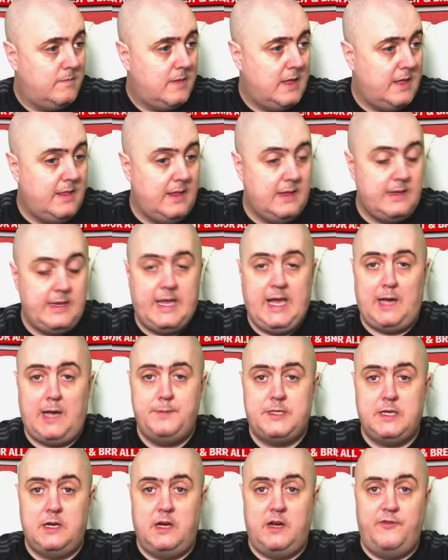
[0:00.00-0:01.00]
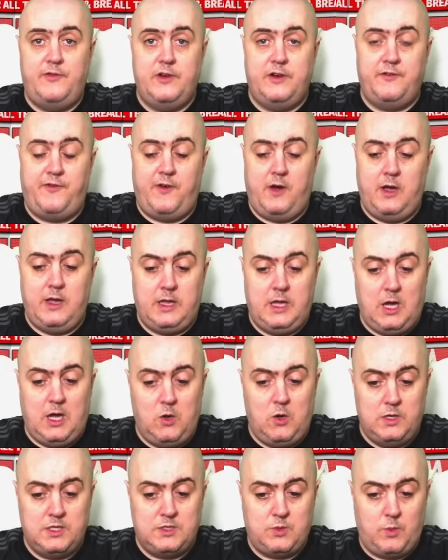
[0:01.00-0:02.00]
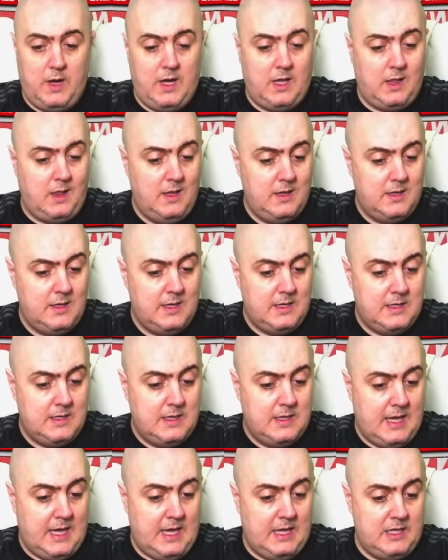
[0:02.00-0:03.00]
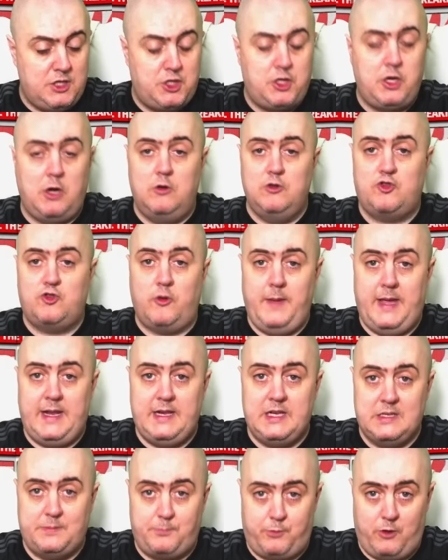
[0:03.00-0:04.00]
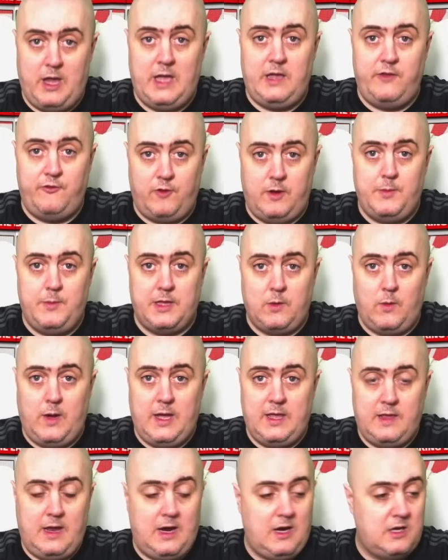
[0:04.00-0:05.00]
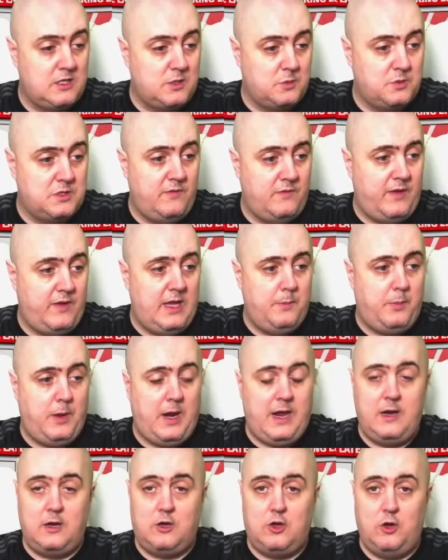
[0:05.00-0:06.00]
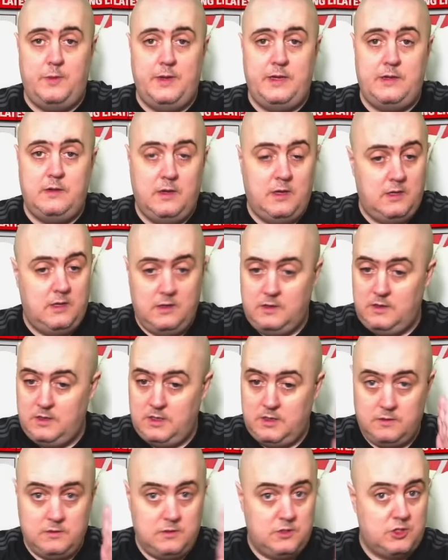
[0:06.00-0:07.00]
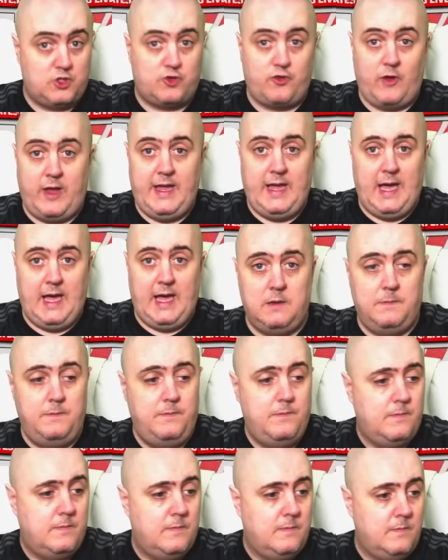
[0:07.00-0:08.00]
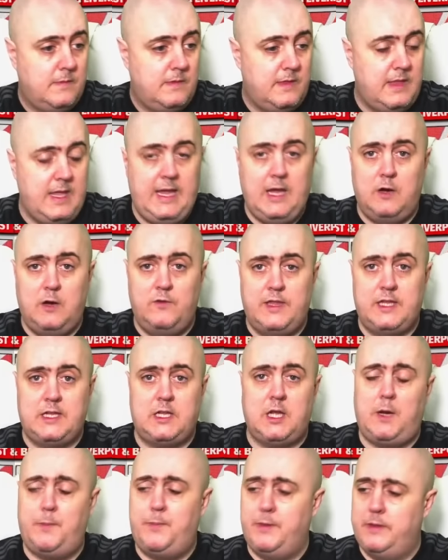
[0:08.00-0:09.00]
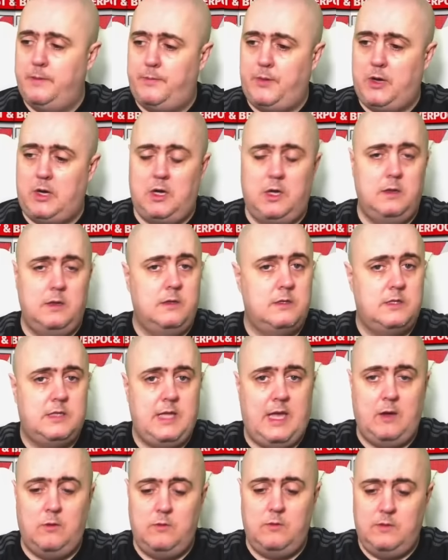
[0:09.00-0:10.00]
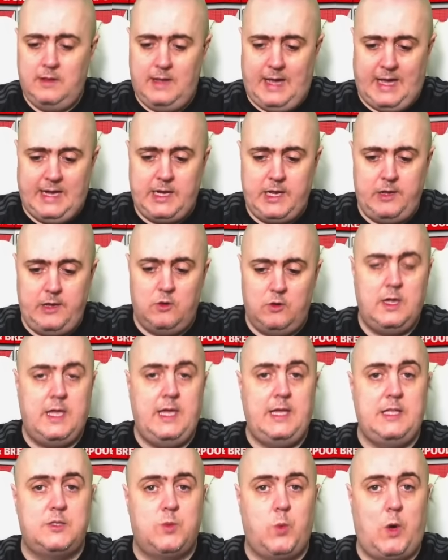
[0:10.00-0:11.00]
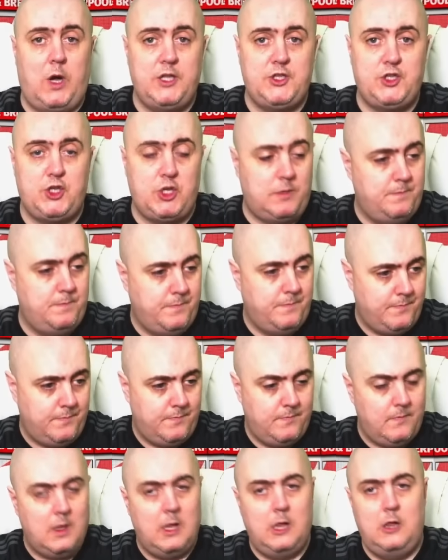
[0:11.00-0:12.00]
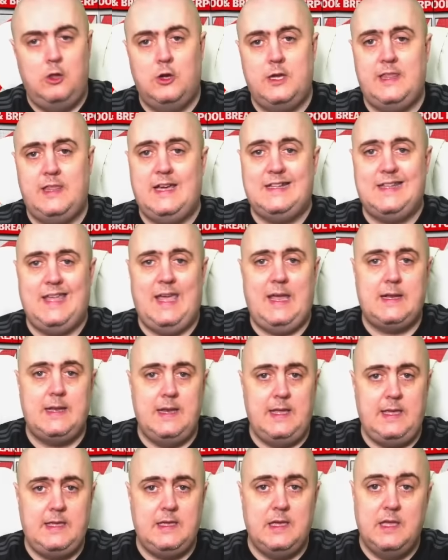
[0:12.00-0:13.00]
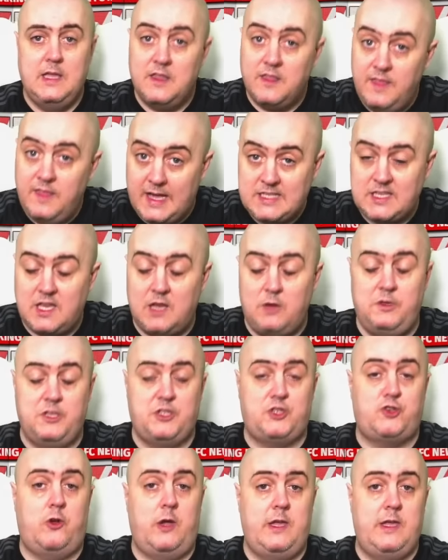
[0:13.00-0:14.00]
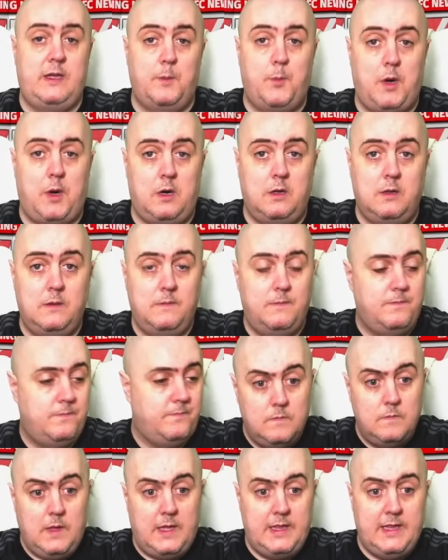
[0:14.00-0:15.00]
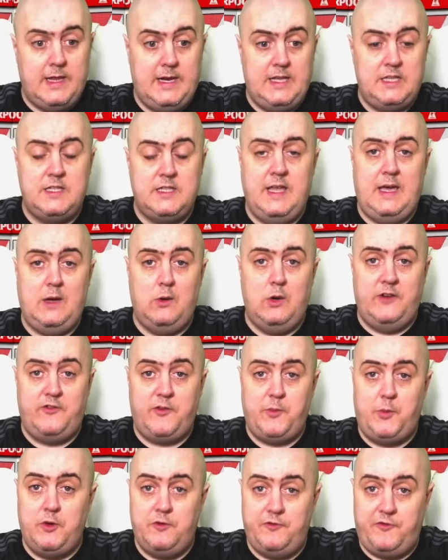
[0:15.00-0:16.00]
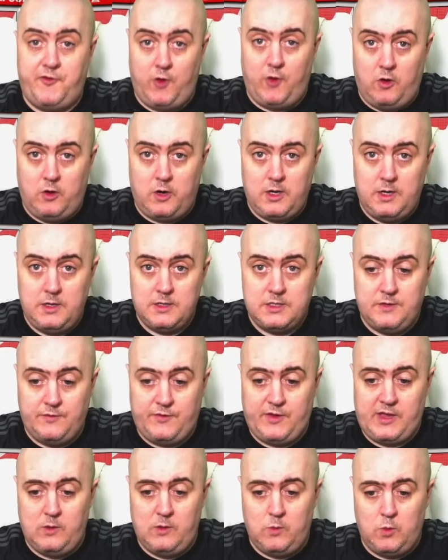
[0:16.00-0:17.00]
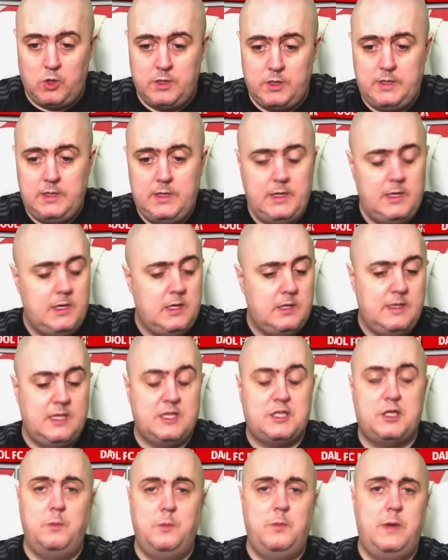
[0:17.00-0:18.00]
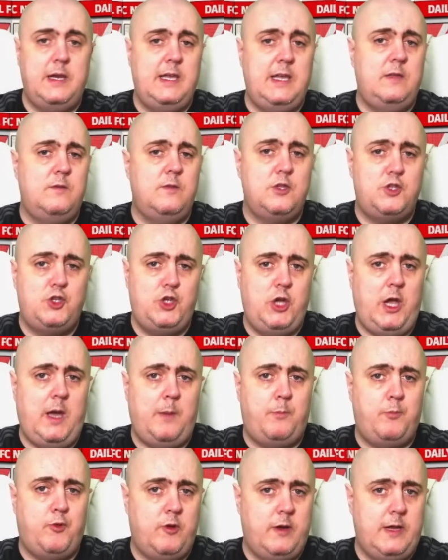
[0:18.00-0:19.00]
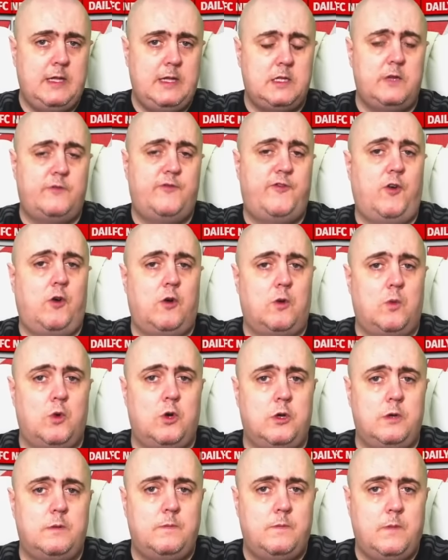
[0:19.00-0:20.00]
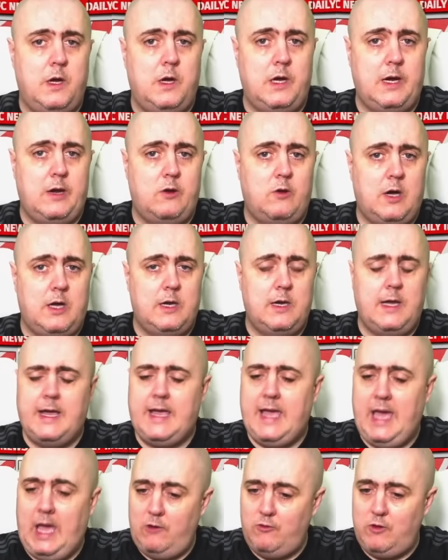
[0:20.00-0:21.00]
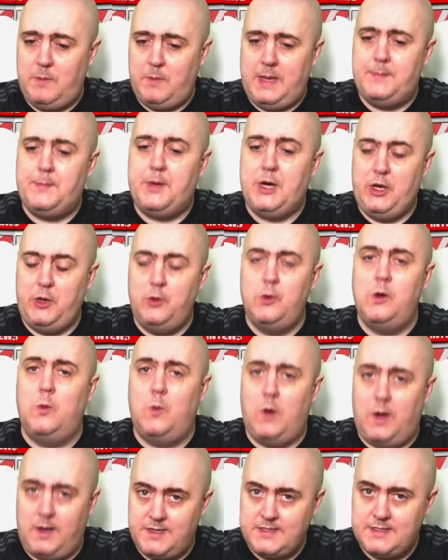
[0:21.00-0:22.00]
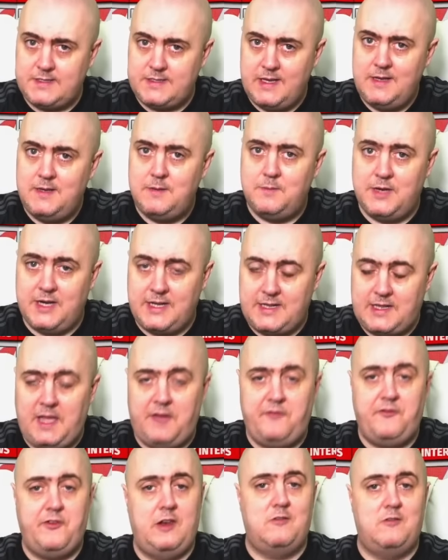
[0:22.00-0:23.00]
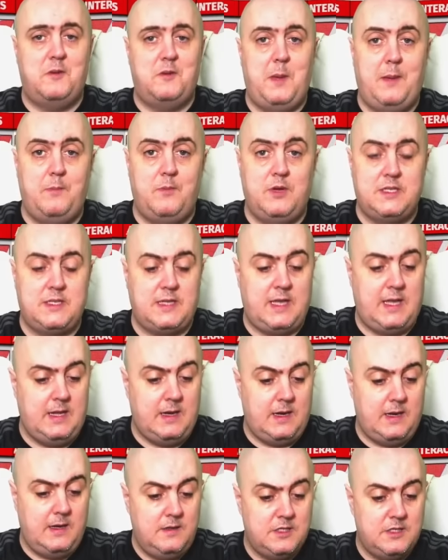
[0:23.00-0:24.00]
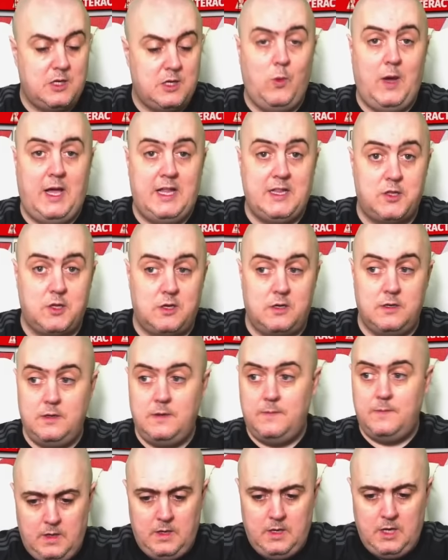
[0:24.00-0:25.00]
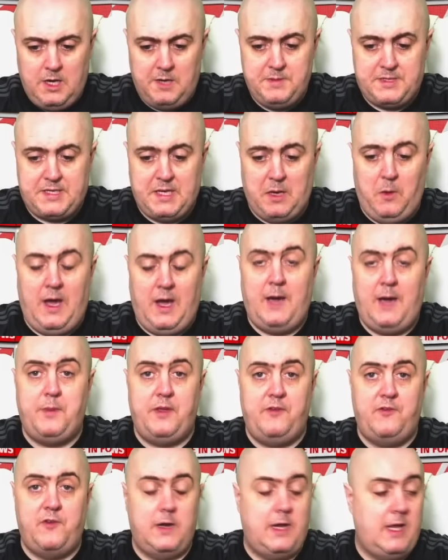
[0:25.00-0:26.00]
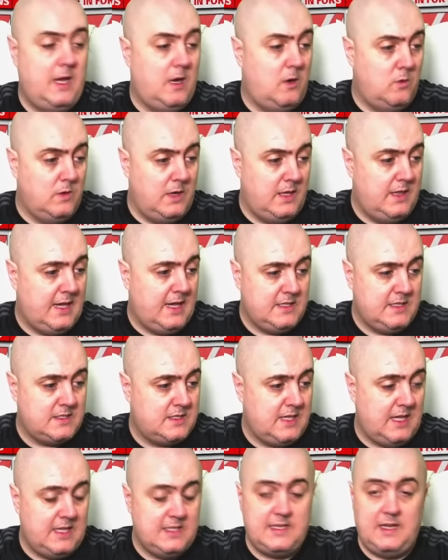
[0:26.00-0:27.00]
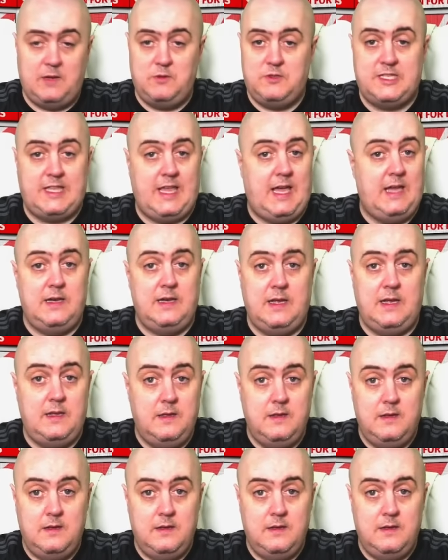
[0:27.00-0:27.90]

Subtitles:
And then he caps it off with a fine goal as well. And showed tremendous bravery, by the way, there. Because it was a Sevilla player coming straight him. Knee over the top of the ball. Down. Any young kids watching, look at that technique. That's how you strike a ball. And it is now Liverpool 4, Sevilla 1. Now, somebody in the chat predicted 4-1 earlier on. I can't remember who it was, but I definitely remember seeing it. So, well done. I'm so happy for Nyoni. That's outstanding.